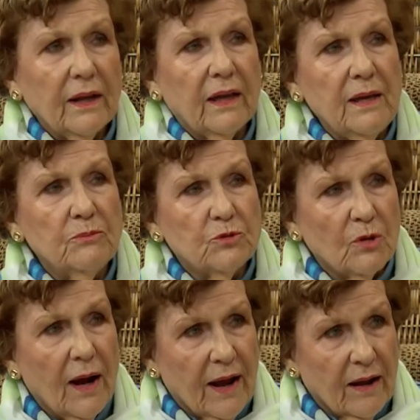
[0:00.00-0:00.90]
keep
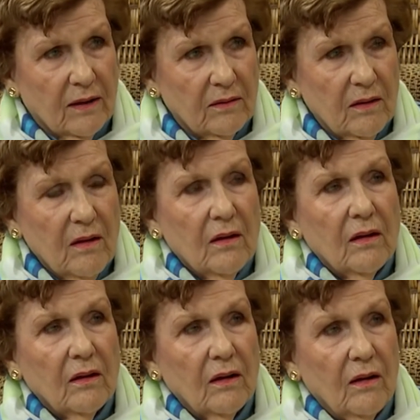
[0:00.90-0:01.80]
track
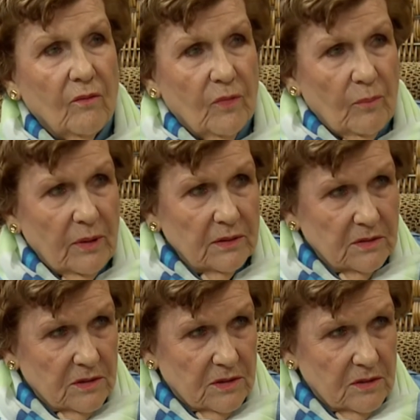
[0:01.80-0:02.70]
of the
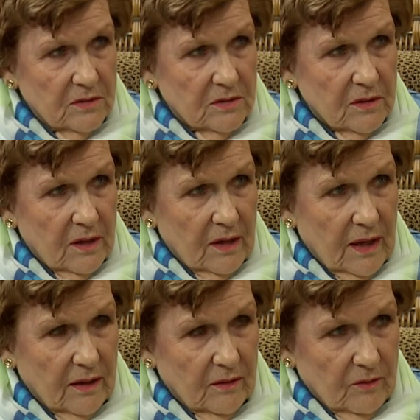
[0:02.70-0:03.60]
businesses
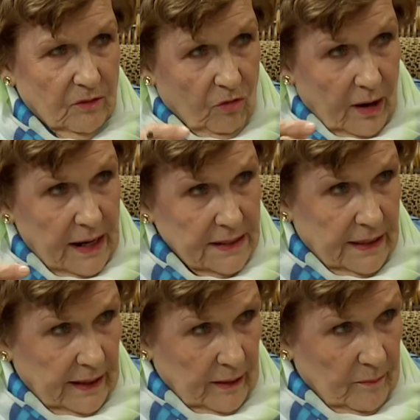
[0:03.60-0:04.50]
and grade
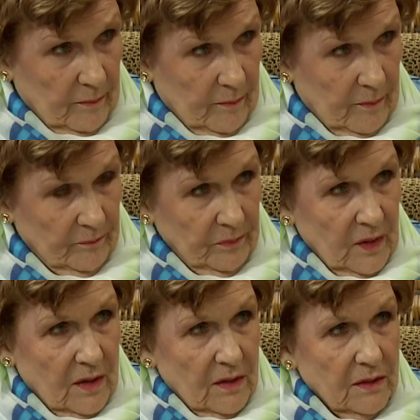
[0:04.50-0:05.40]
them. Mm -hmm.
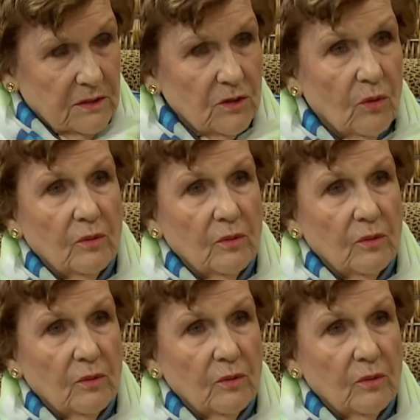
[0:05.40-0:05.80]
So we